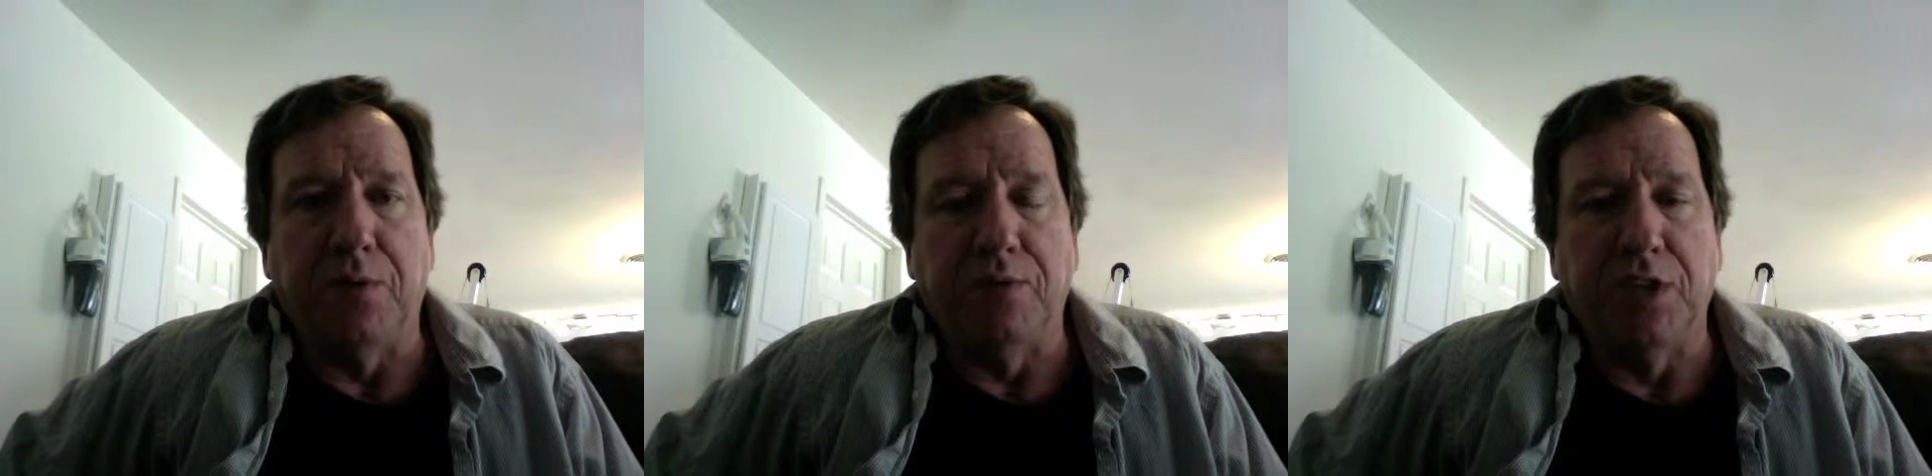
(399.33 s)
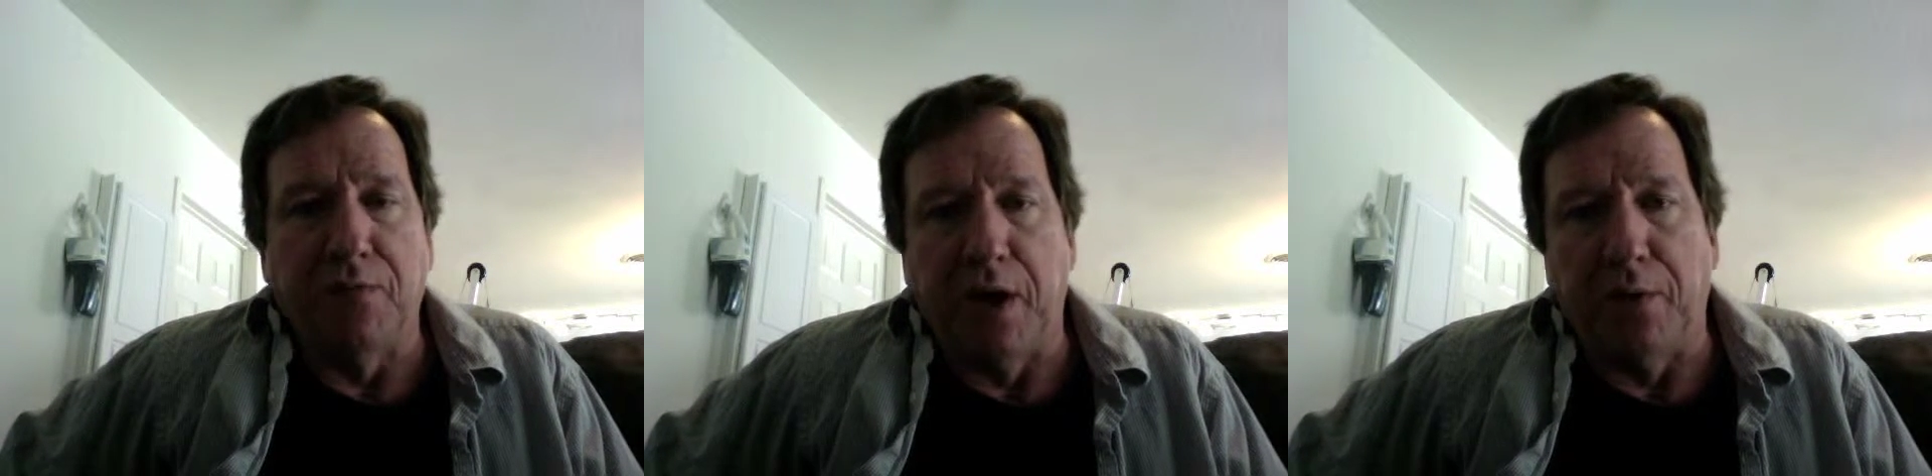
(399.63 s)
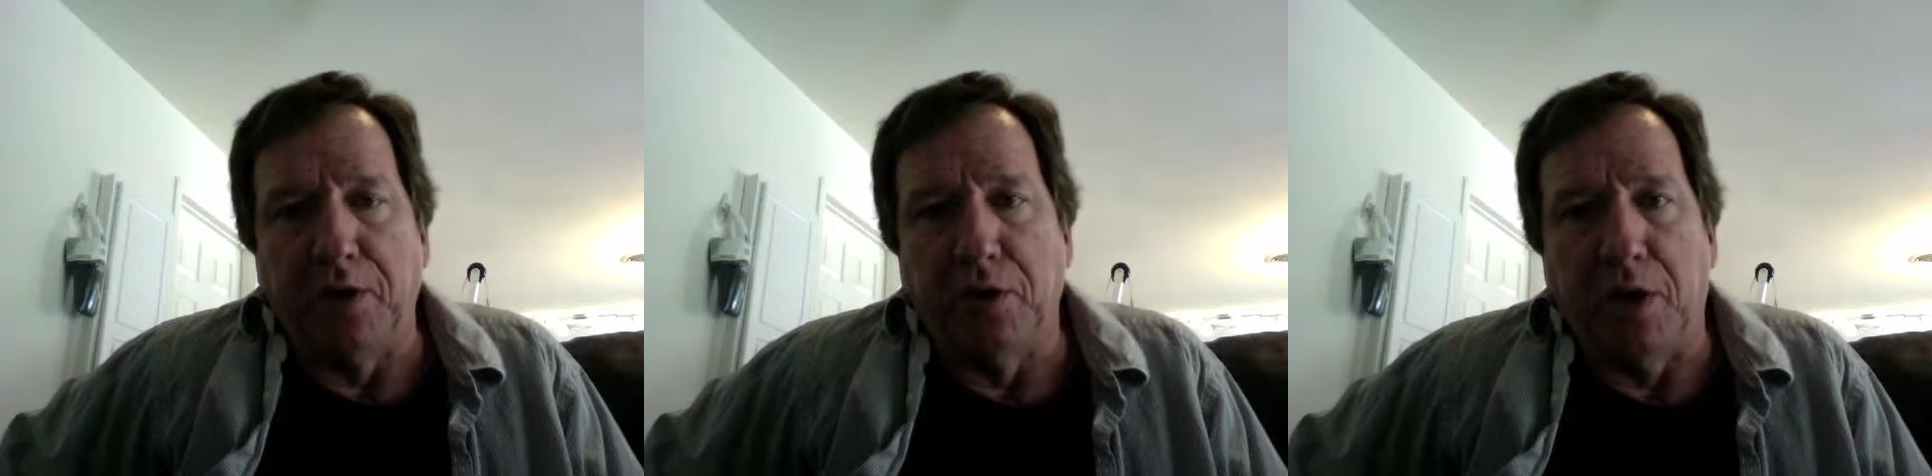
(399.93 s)

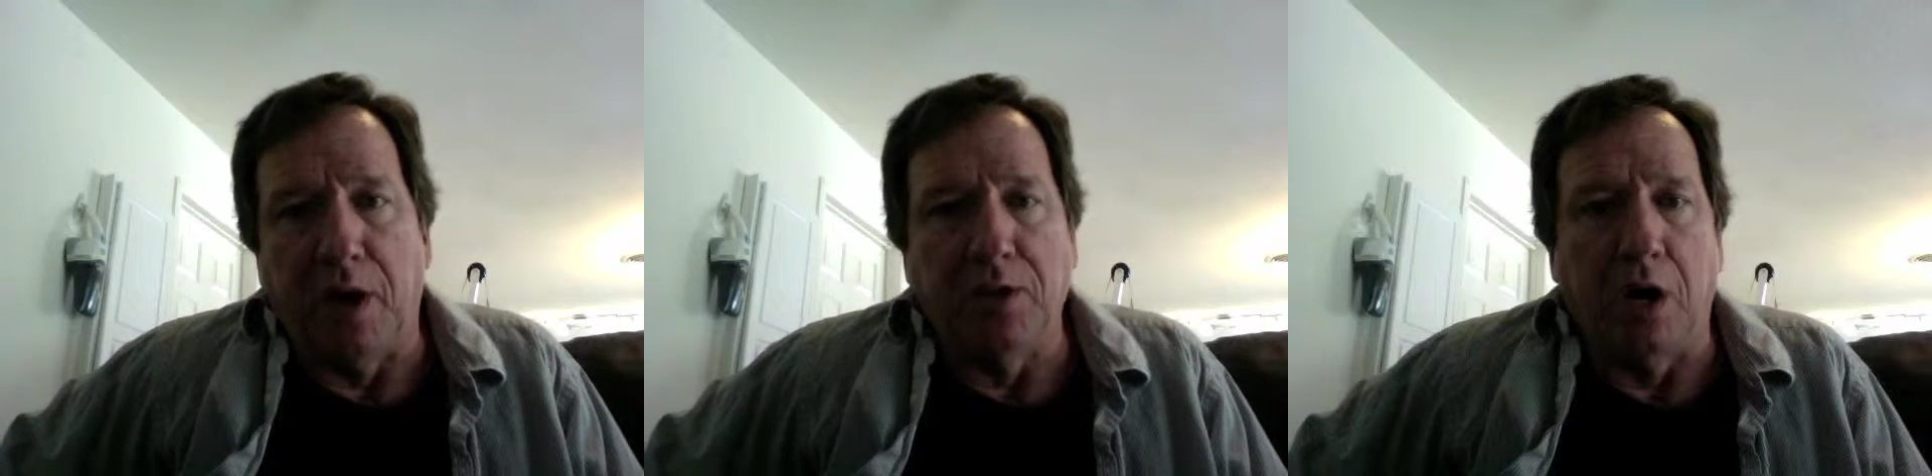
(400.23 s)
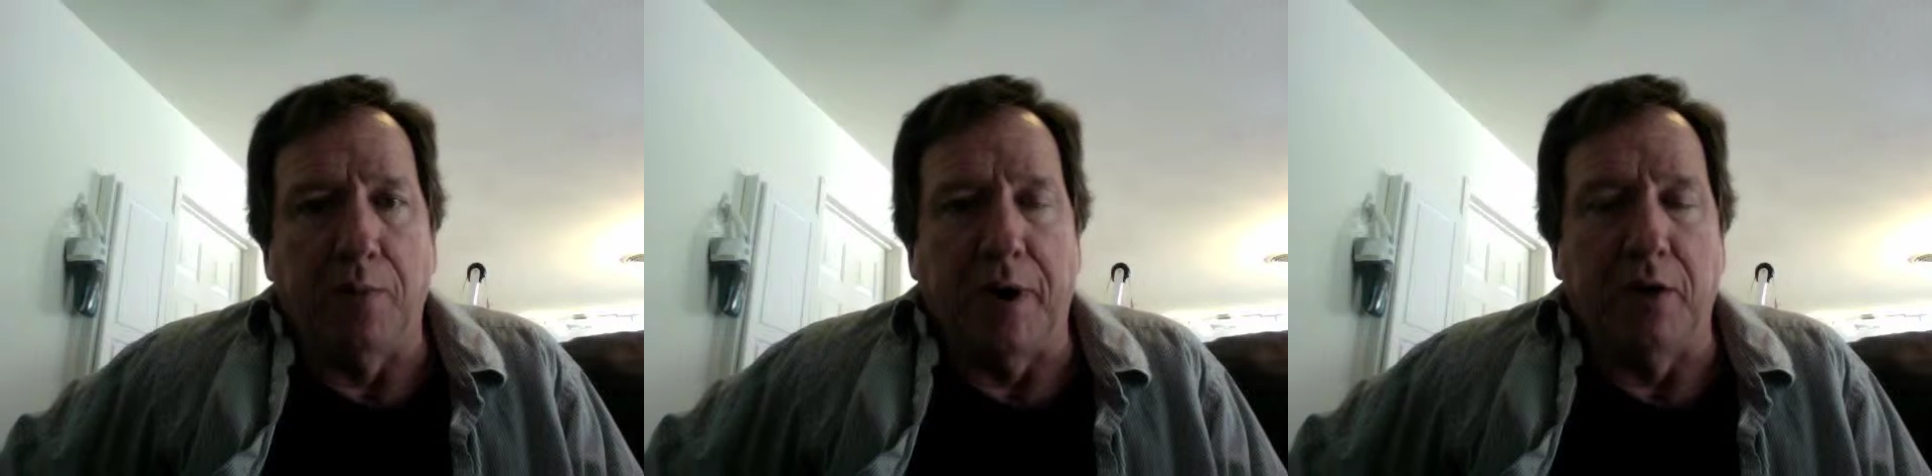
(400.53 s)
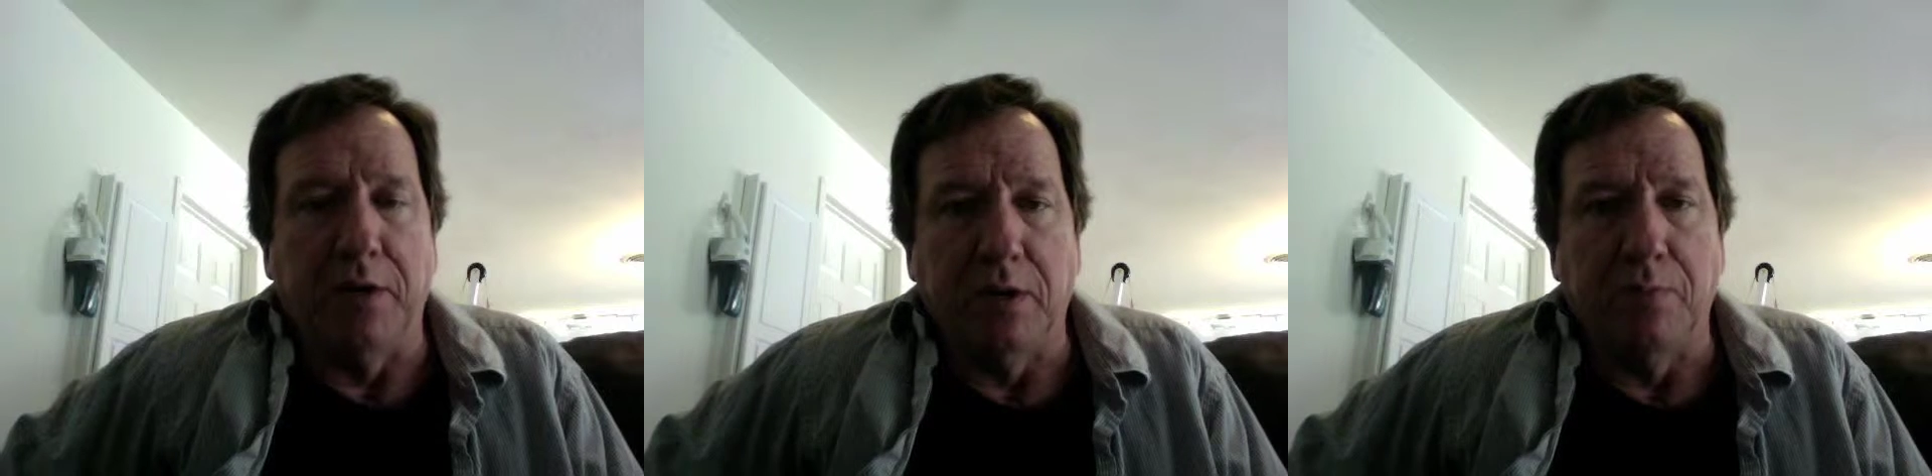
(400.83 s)
self-adoration that I talk
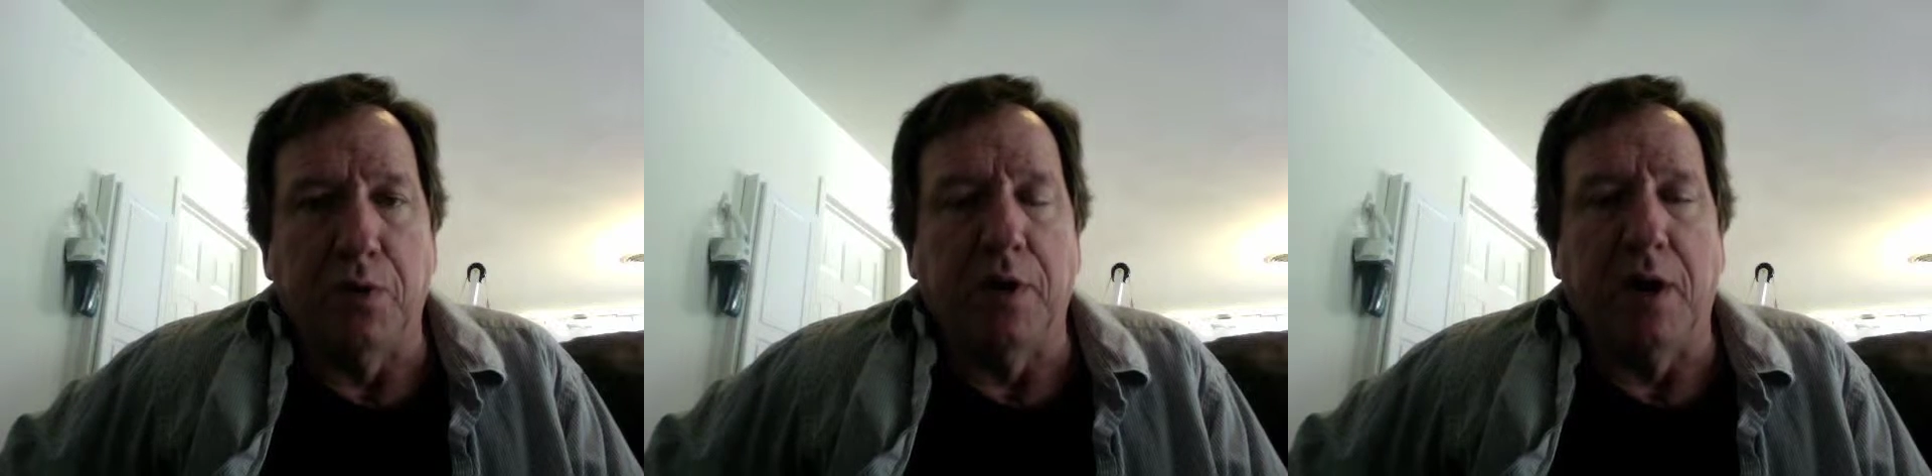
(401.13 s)
about in the book